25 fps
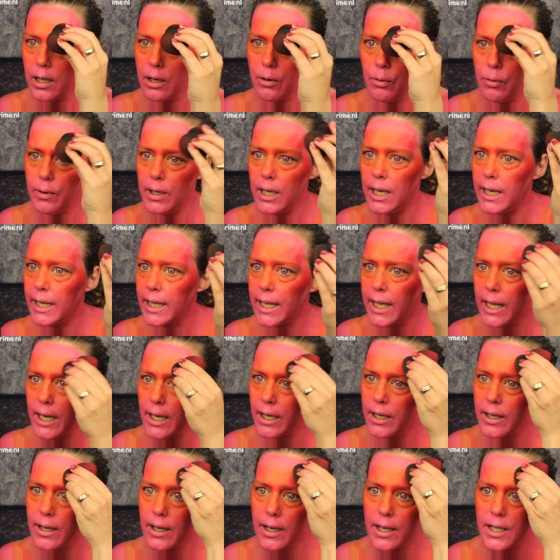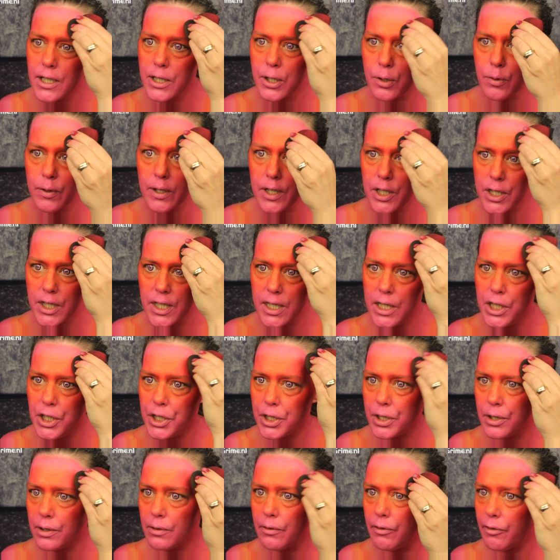really get a nice
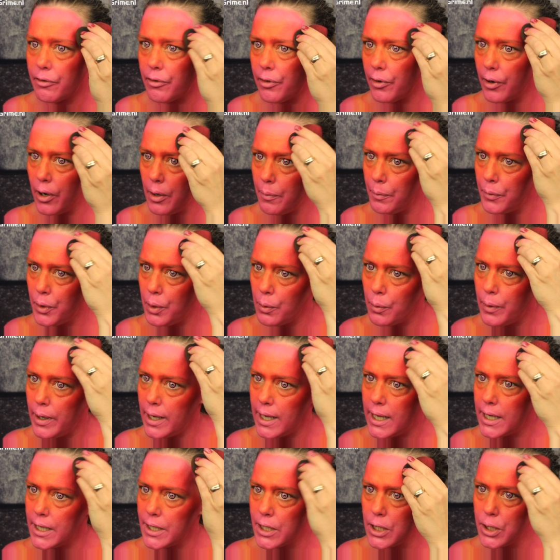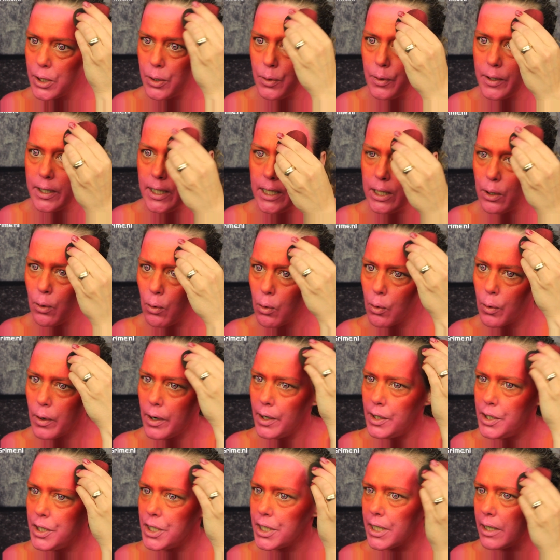transition from the red to the
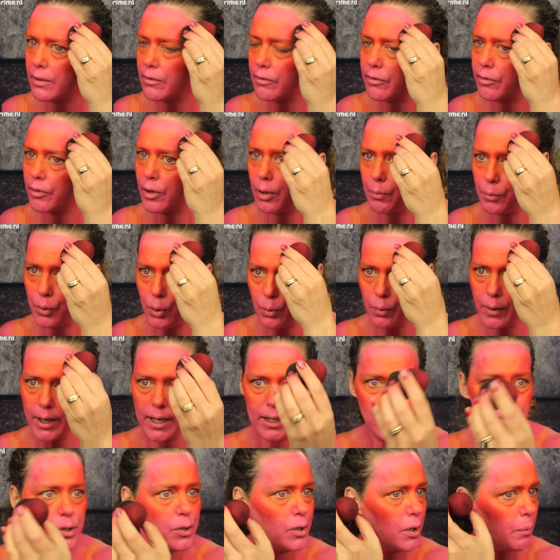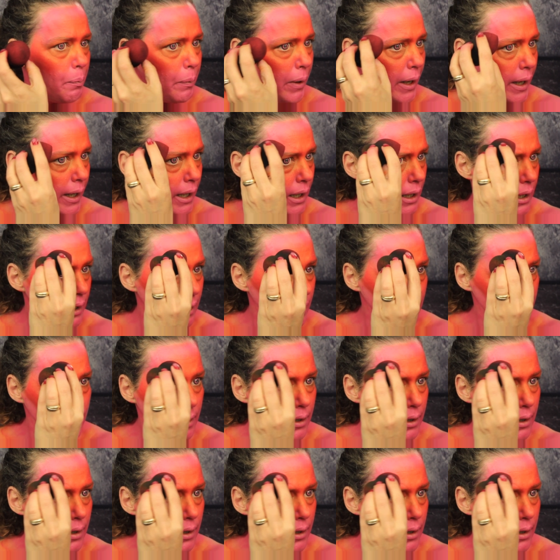orange and from the red to the pink.